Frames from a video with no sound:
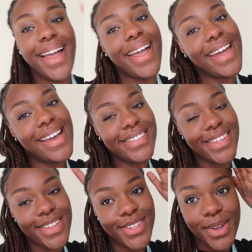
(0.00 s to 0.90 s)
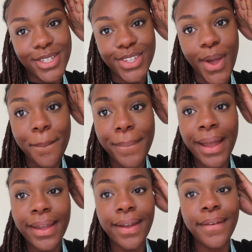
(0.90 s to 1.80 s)
Hi guys, so I just got
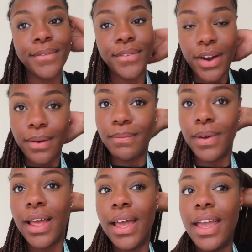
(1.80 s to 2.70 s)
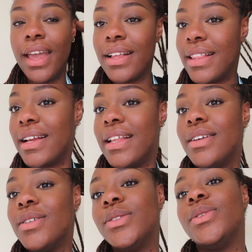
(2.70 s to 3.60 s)
back from the
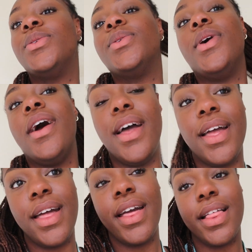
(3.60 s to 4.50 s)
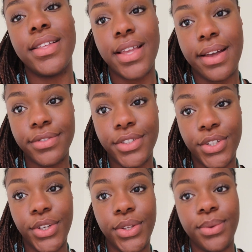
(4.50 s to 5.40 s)
clinical school. This
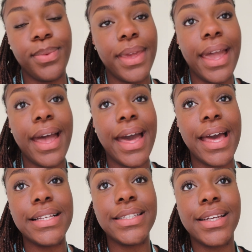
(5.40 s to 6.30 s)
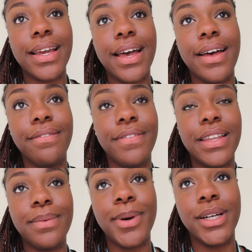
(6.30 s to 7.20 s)
afternoon we had a
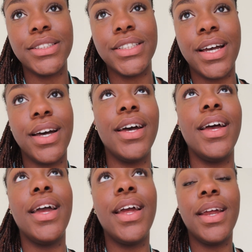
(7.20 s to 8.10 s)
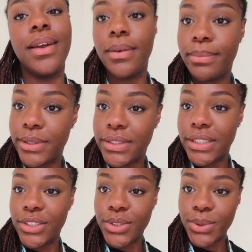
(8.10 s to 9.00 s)
venipuncture
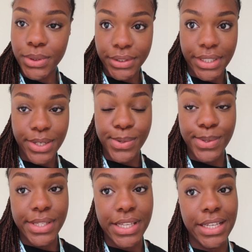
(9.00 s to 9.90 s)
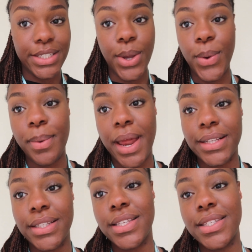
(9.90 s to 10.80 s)
procedural skills, so we
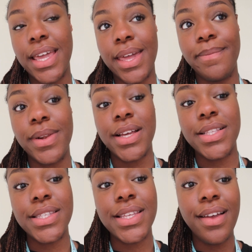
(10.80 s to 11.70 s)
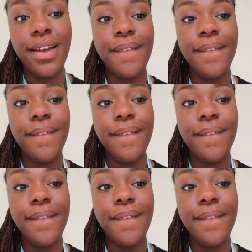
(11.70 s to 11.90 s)
practiced taking bloods.